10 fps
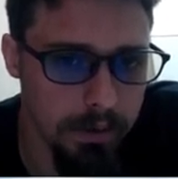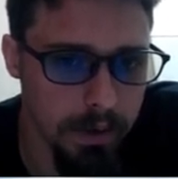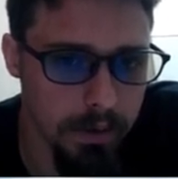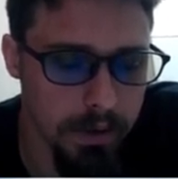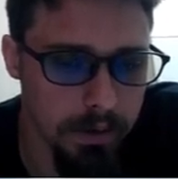I've
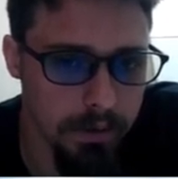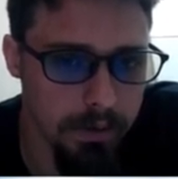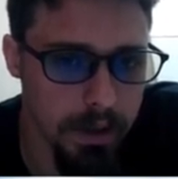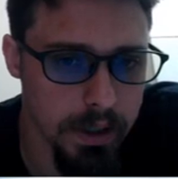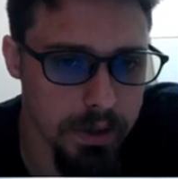got this
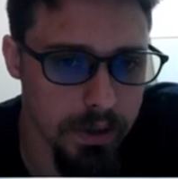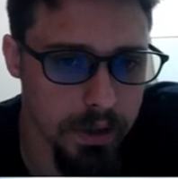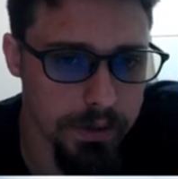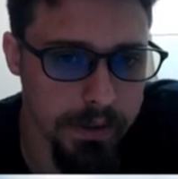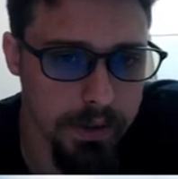very strong
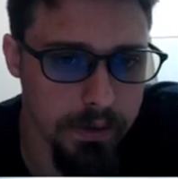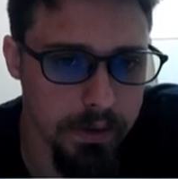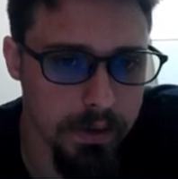center.